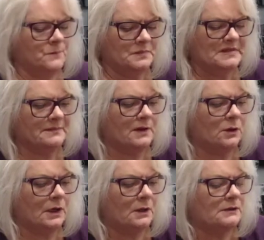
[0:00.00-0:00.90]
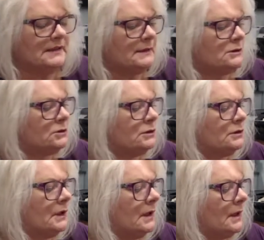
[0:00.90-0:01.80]
some other
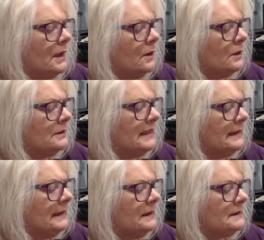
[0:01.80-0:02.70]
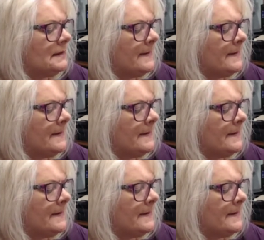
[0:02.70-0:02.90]
color techniques.